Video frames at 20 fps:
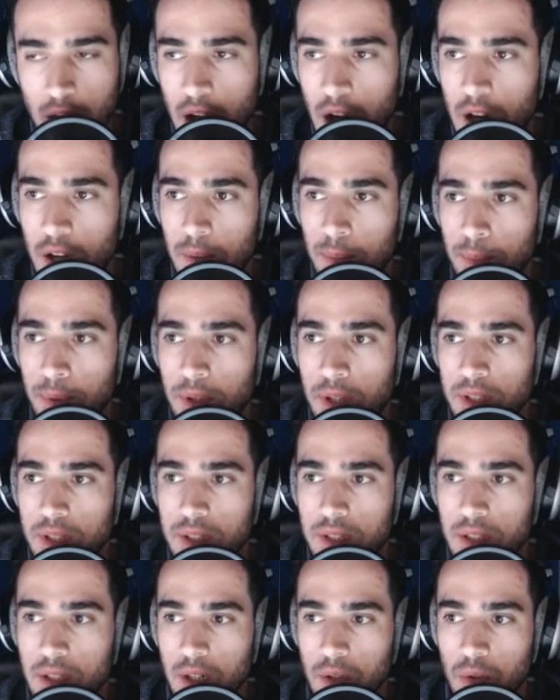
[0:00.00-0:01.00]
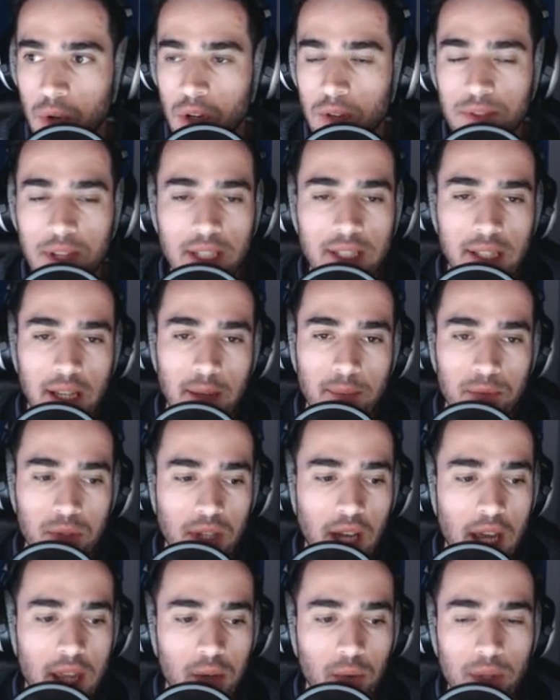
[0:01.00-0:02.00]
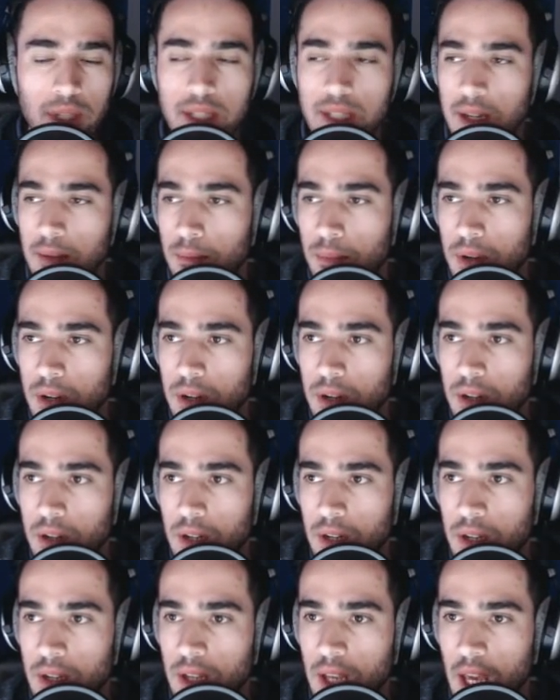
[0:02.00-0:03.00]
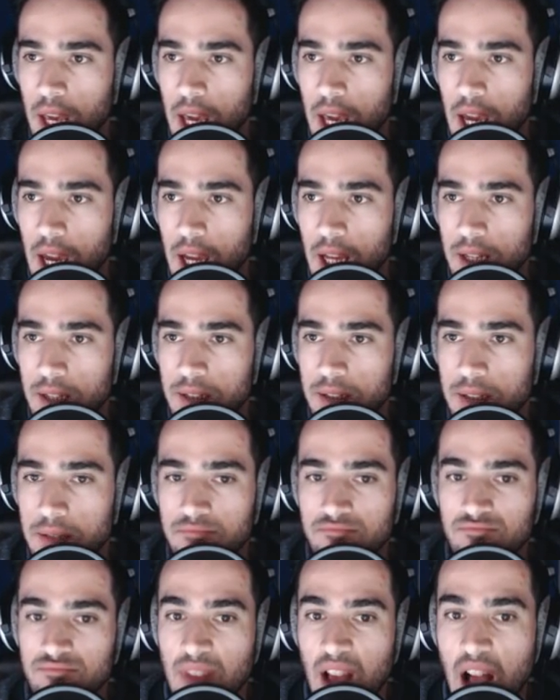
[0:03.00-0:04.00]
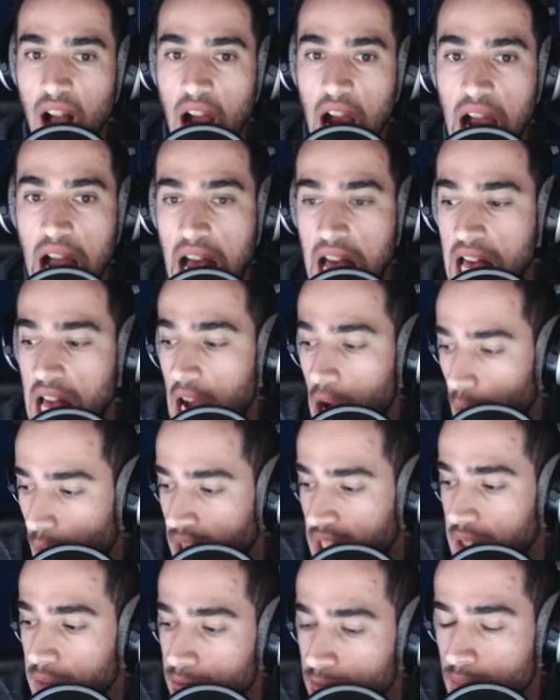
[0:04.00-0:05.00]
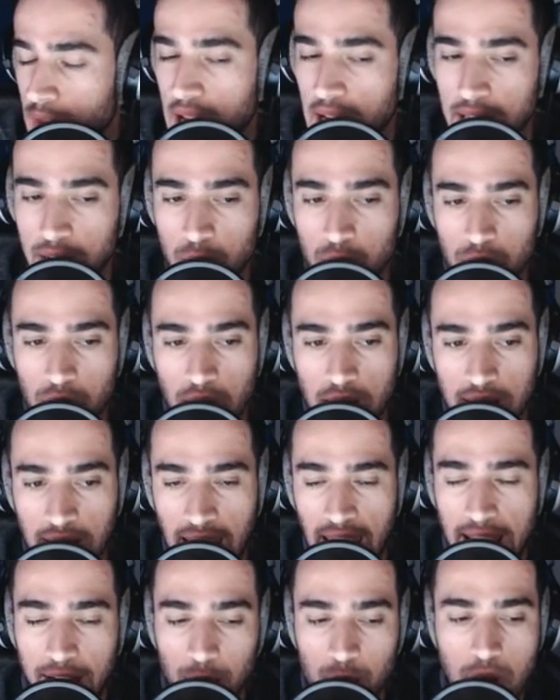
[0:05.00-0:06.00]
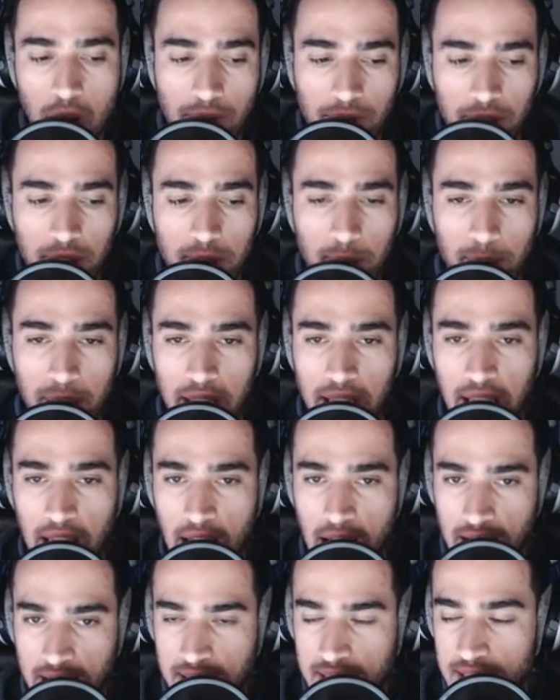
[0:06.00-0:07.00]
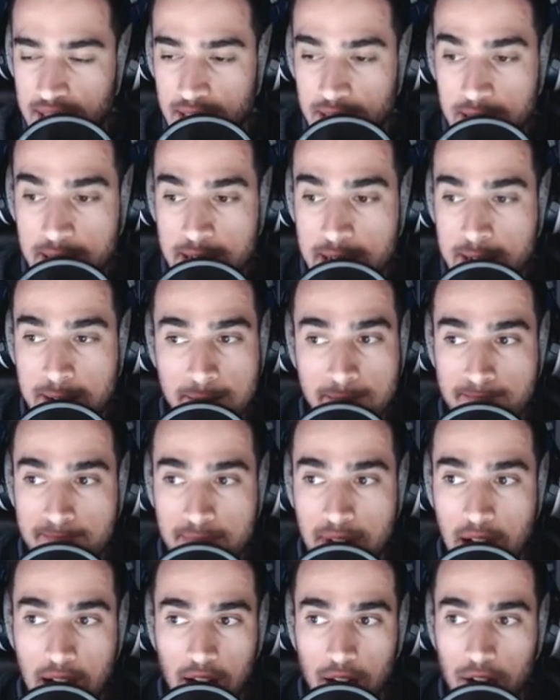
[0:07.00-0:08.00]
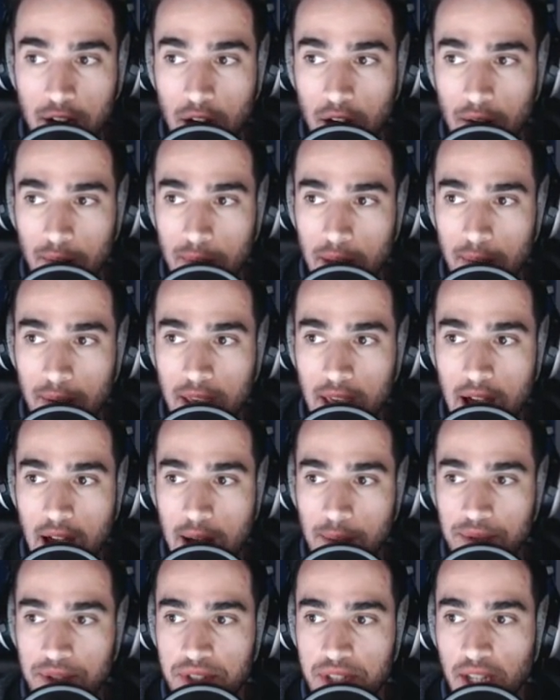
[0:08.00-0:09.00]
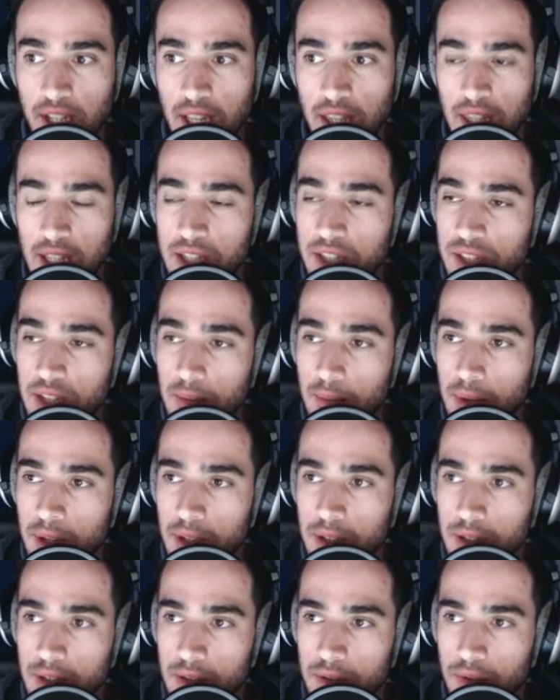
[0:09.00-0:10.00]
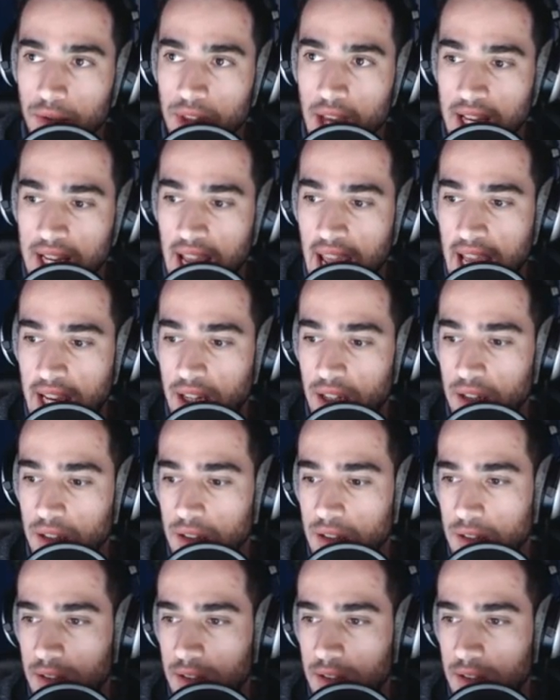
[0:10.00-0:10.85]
How to put a roll of duct tape together with timber and a already made and handcrafted pickaxe. I don't know, maybe I'm sticking this timber to that handle